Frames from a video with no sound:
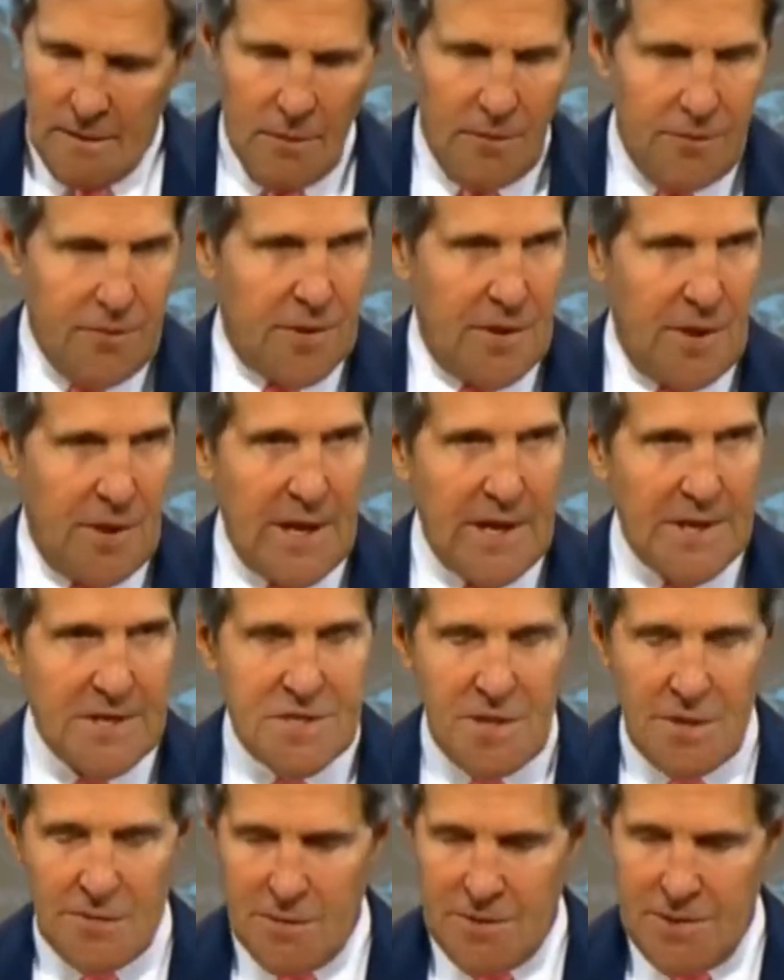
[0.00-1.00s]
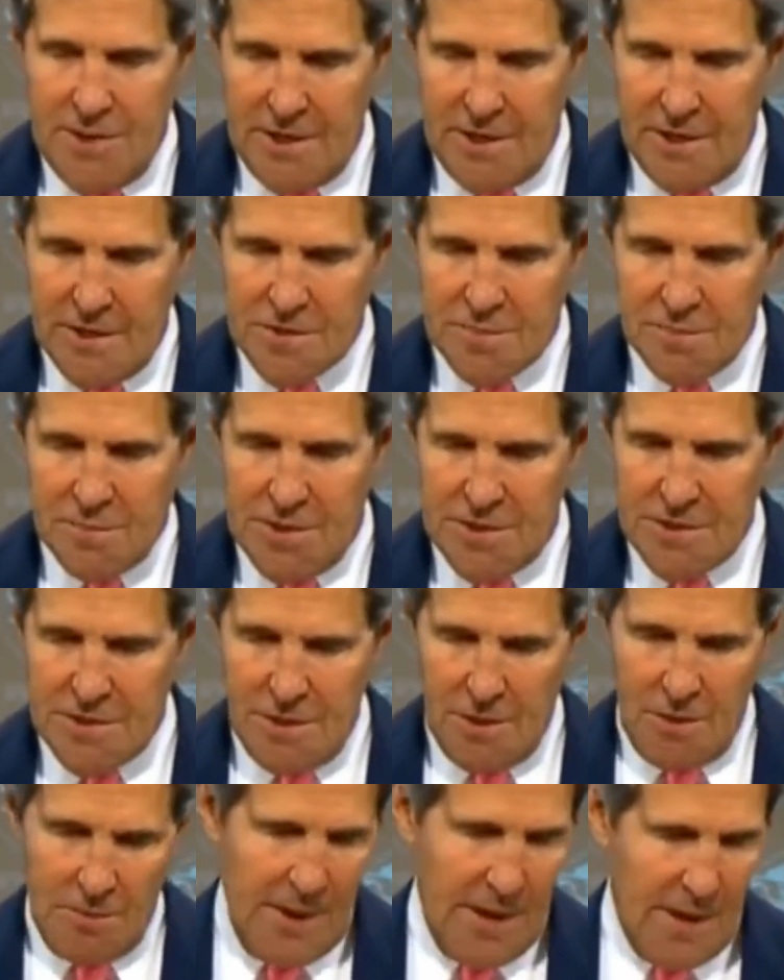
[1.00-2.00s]
Well, for the last several days,
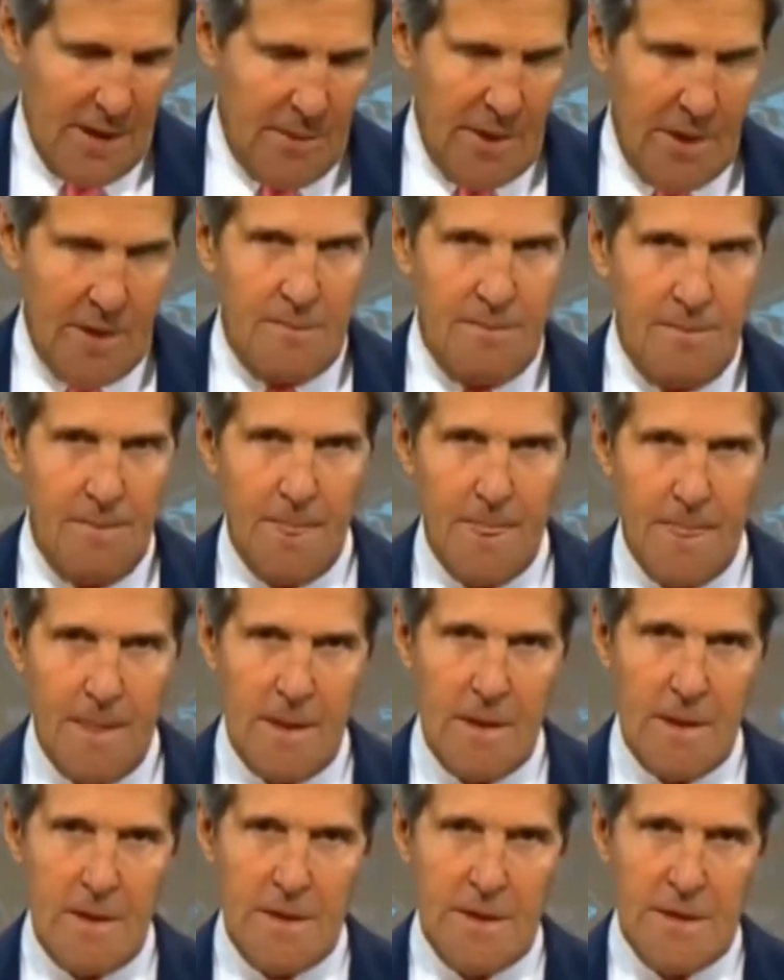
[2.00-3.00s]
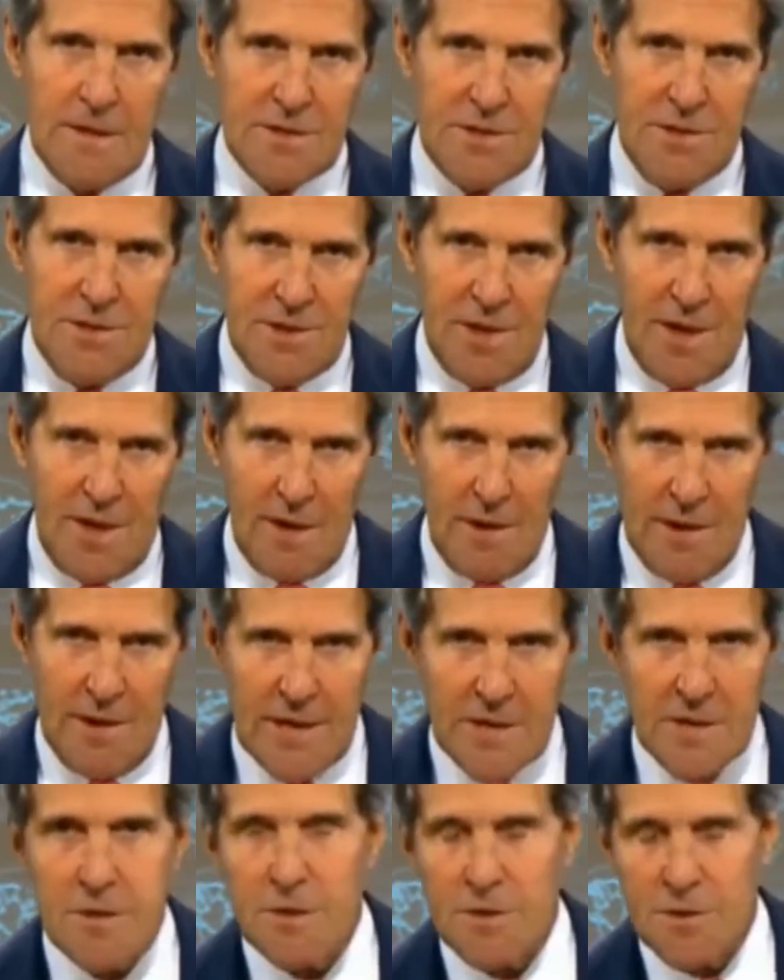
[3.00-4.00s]
President Obama and his entire
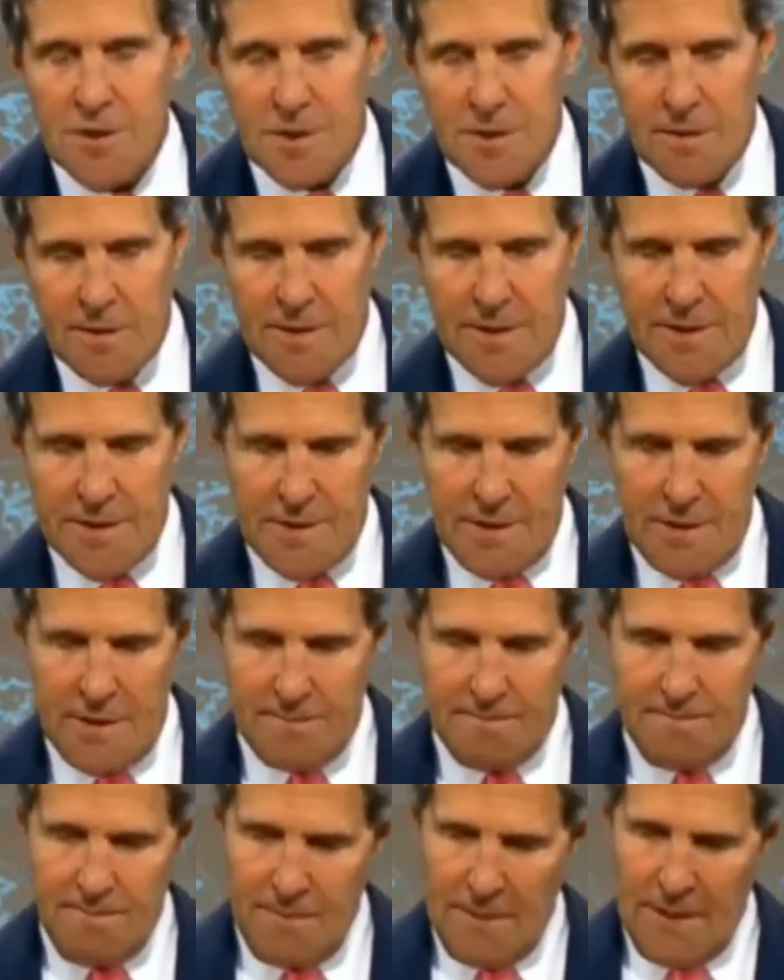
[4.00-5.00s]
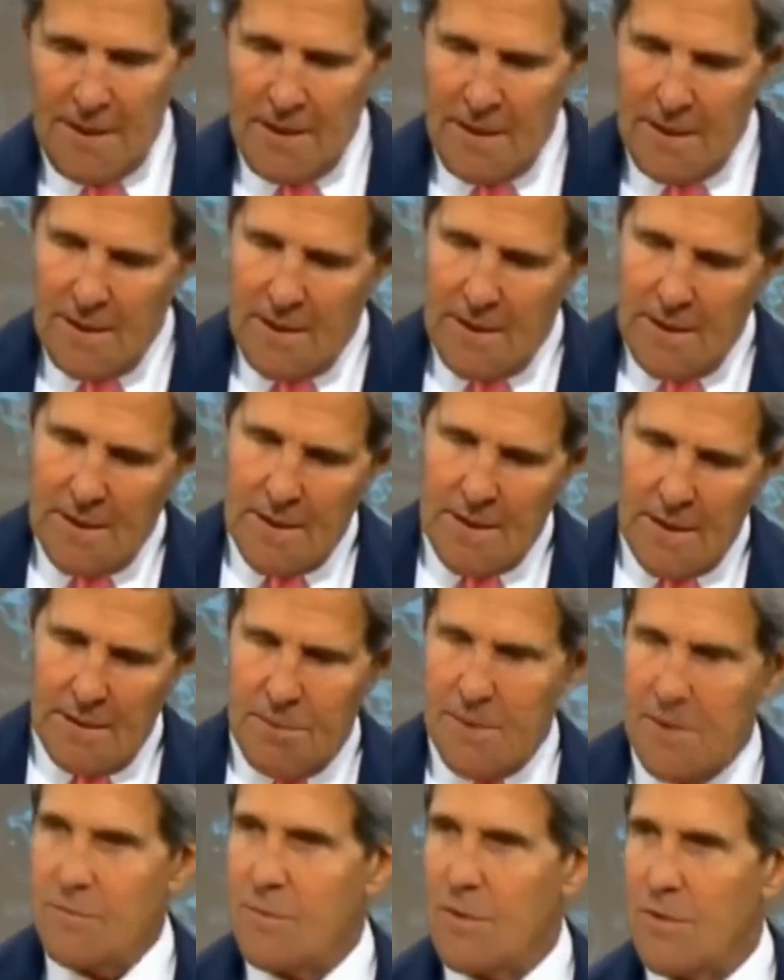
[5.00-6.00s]
national security team
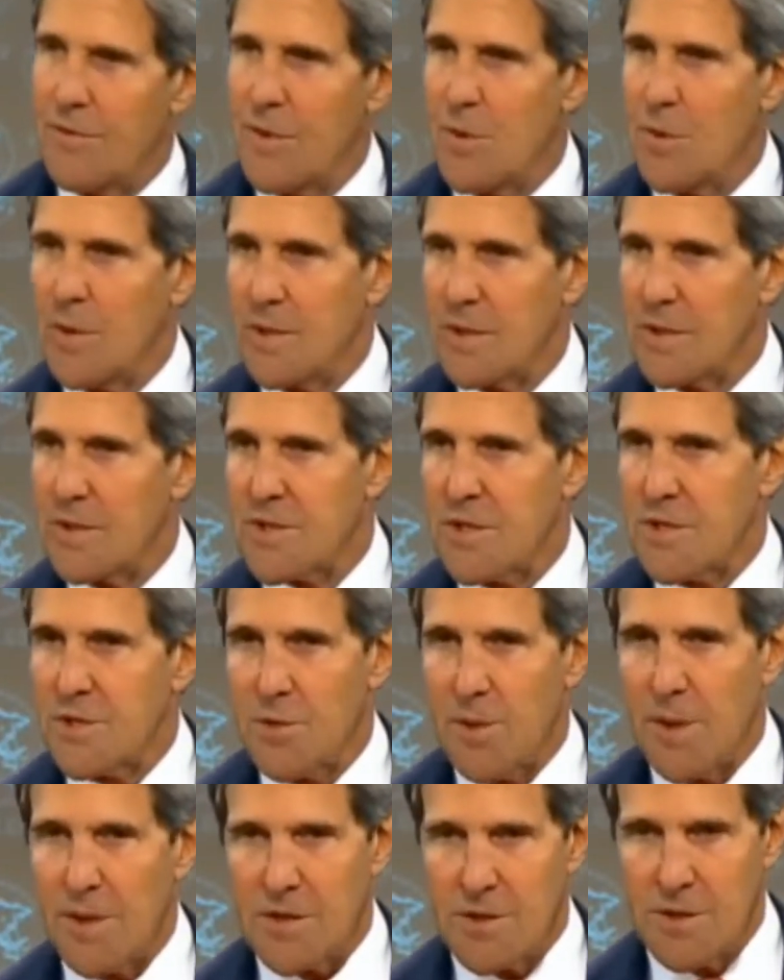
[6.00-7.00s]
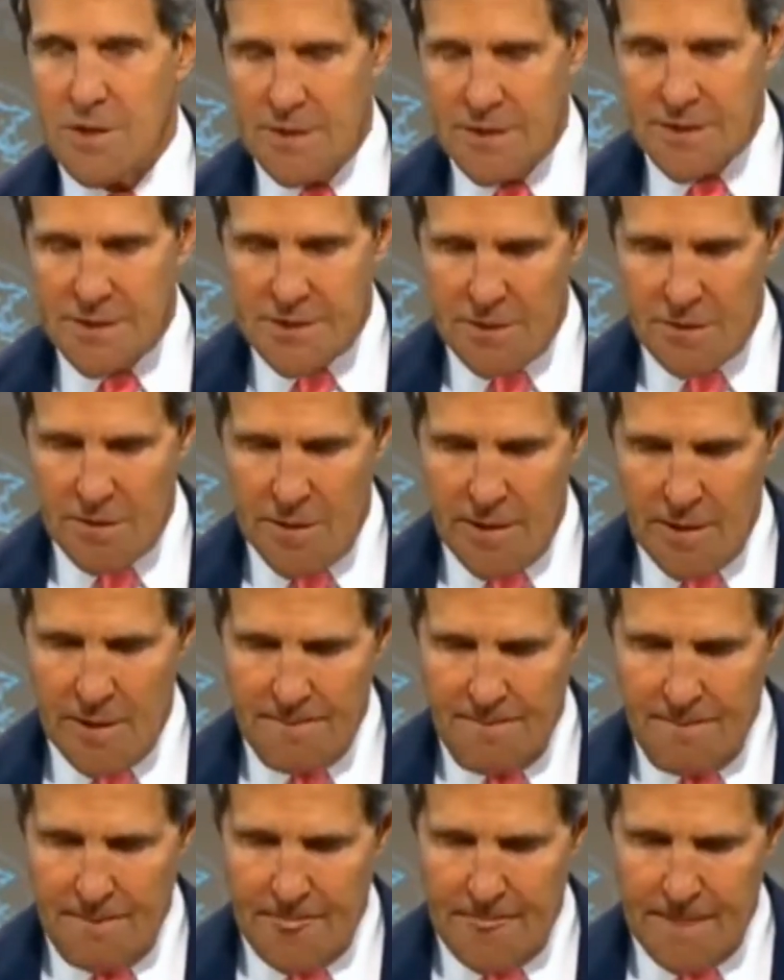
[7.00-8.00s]
have been reviewing the situation in
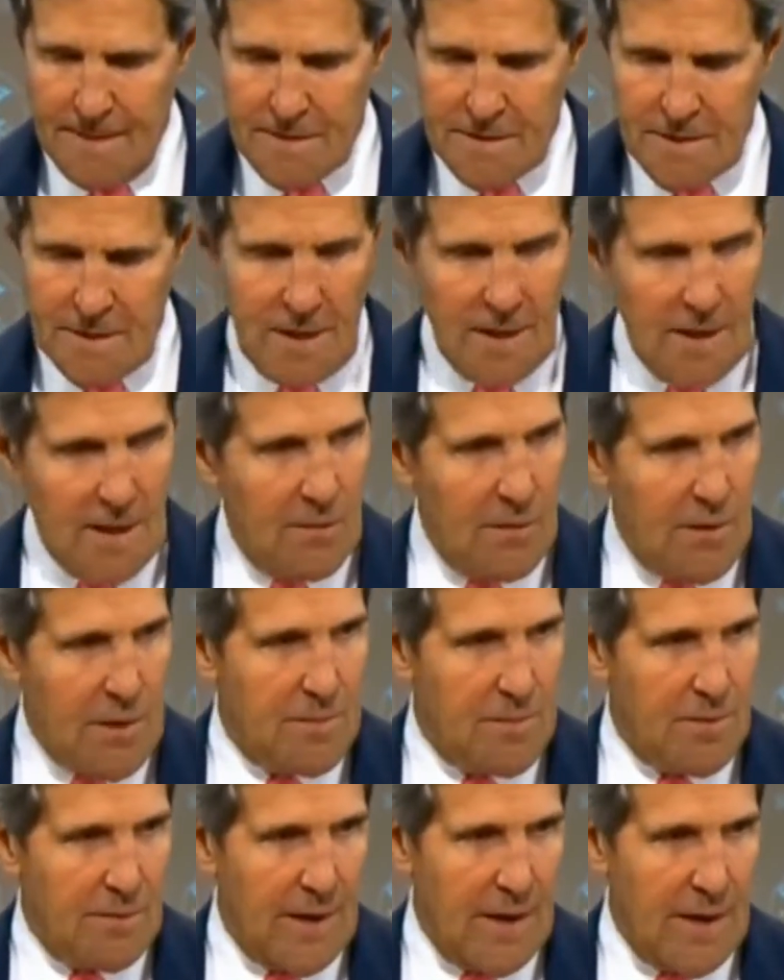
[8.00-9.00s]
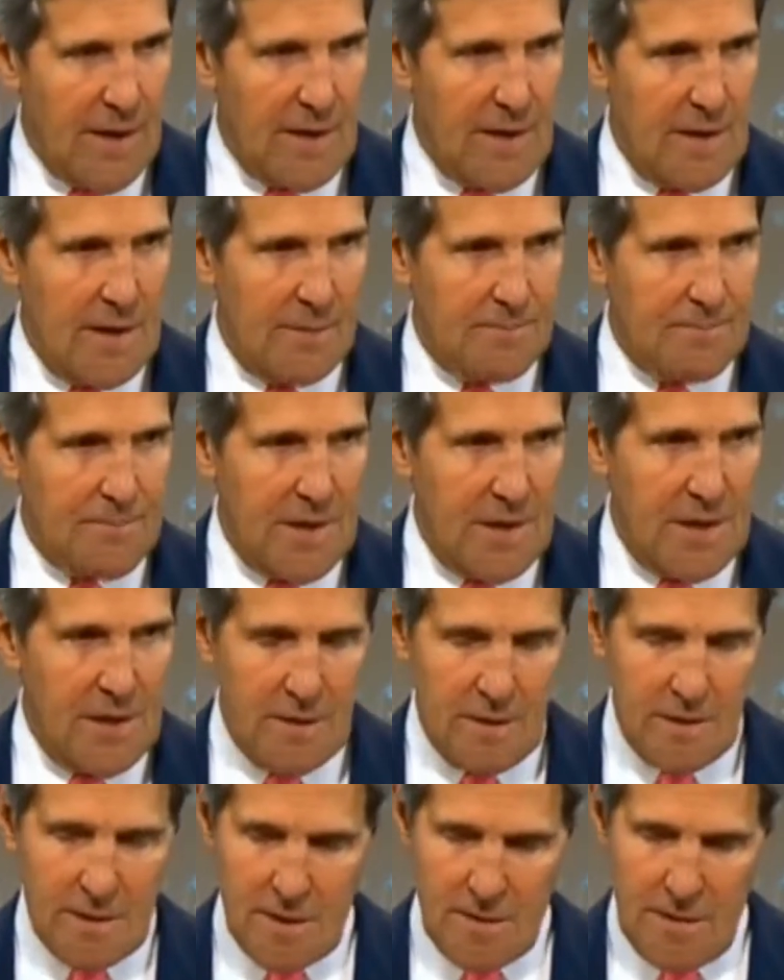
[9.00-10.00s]
Syria. And today I want to provide an
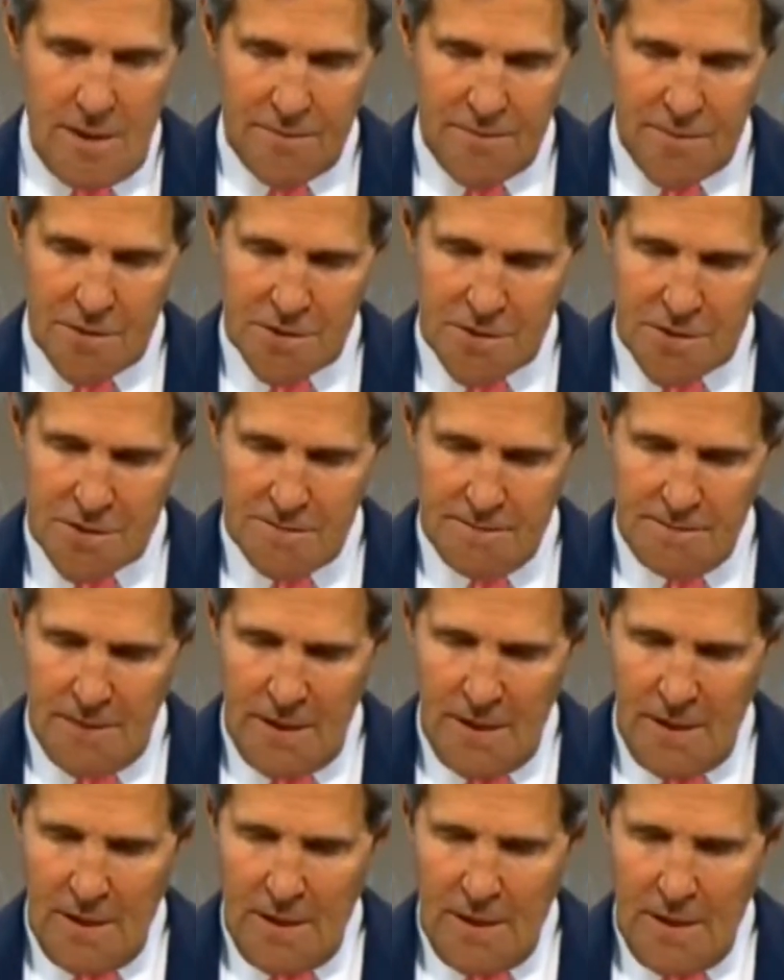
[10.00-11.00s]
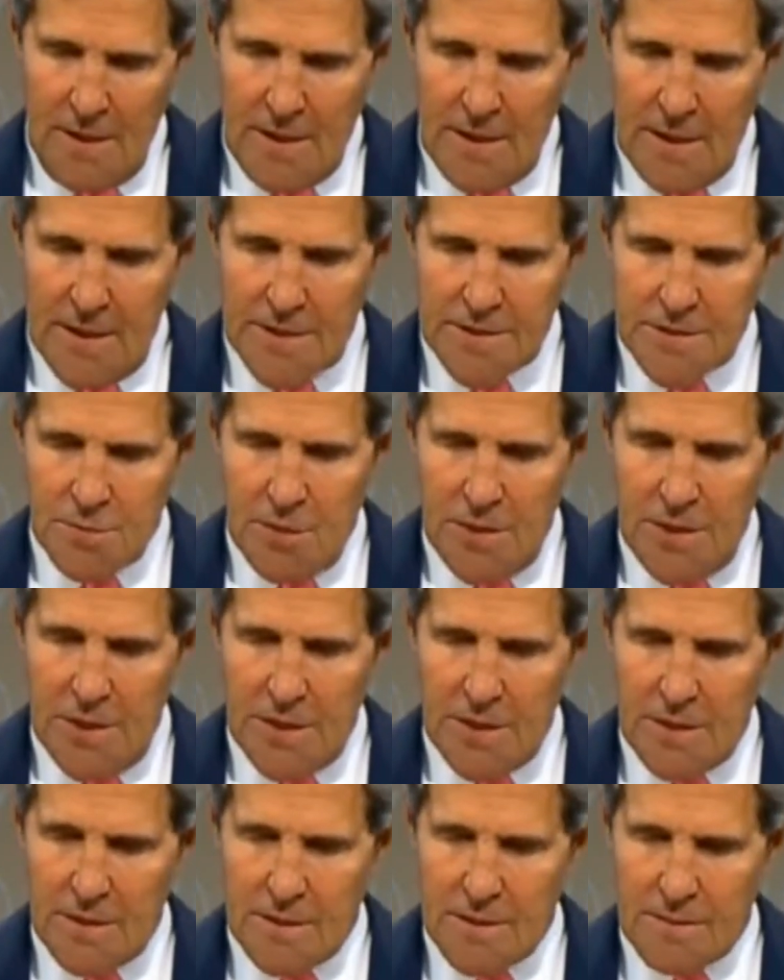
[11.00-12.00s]
update on our efforts as
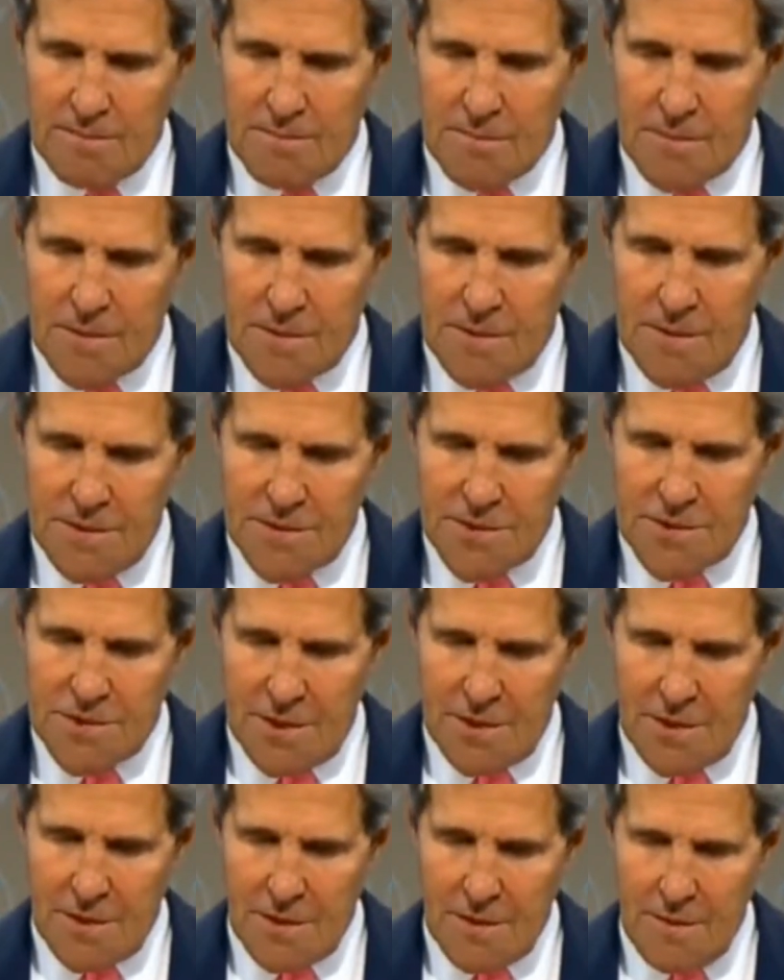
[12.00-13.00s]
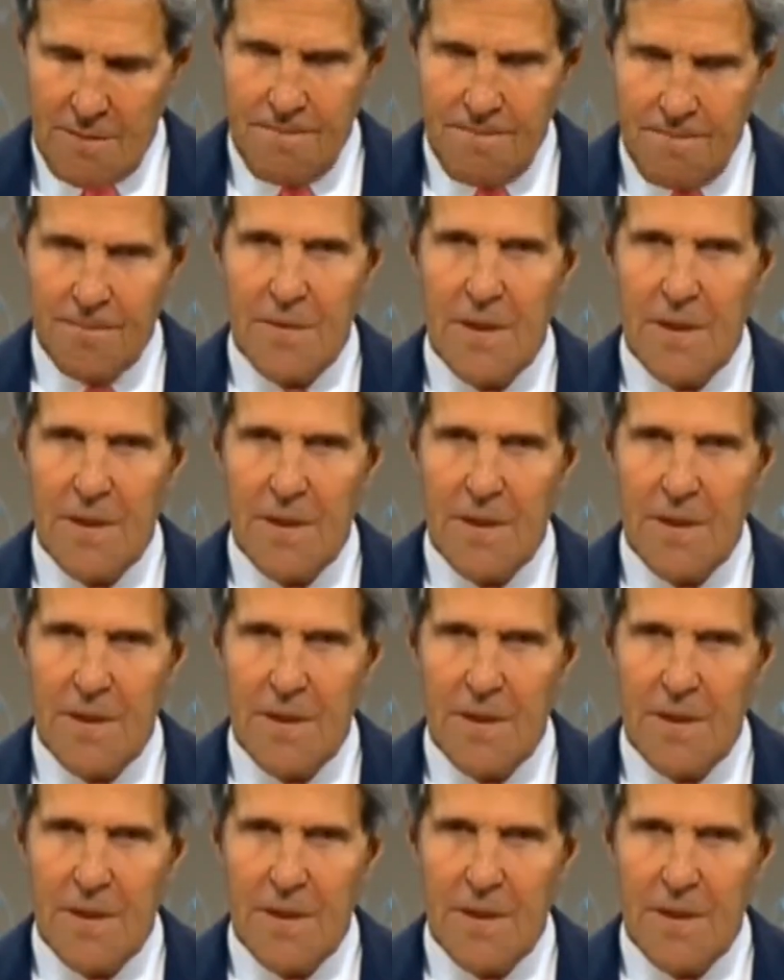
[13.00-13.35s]
we consider